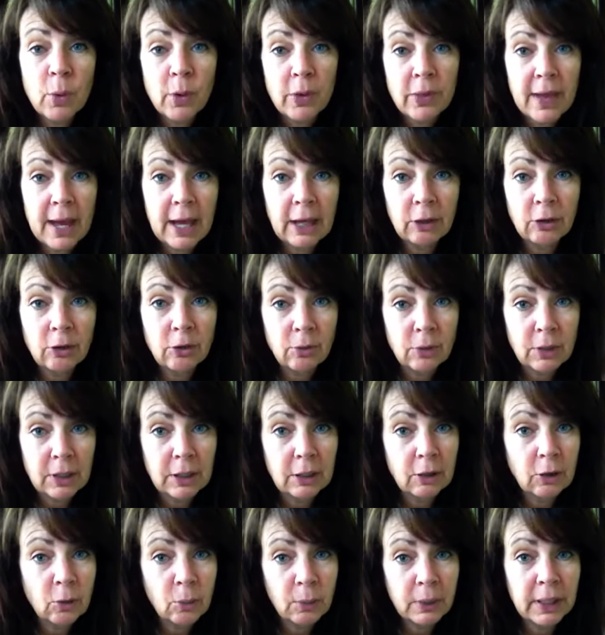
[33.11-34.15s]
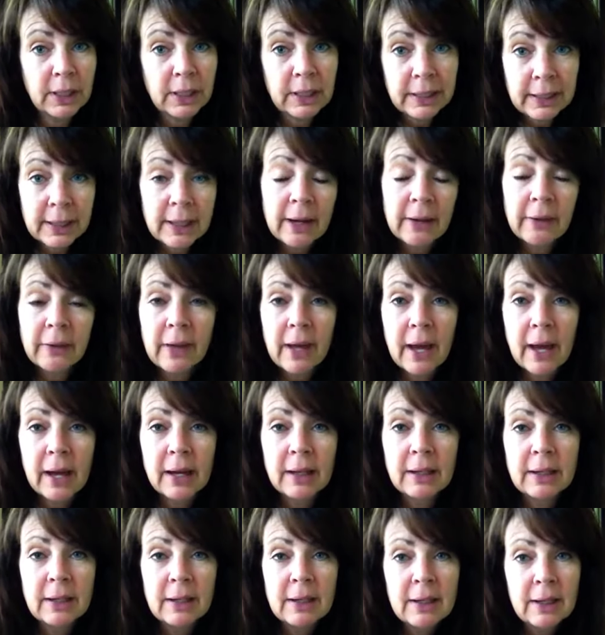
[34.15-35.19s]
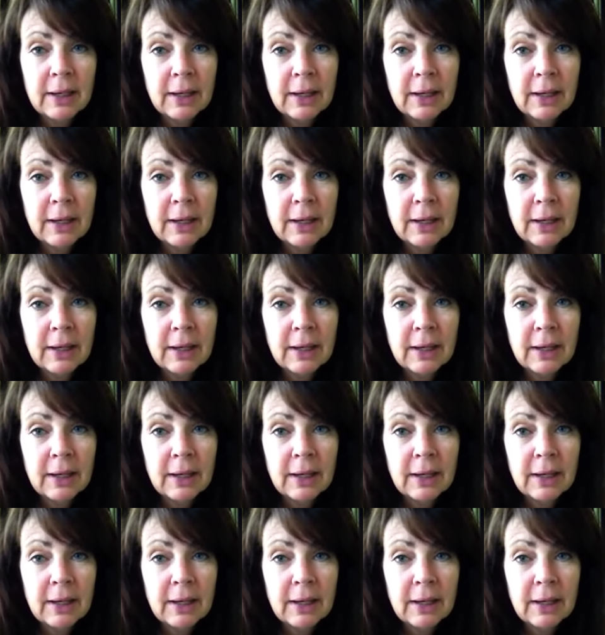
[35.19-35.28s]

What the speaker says: that unit, and you want to click on that,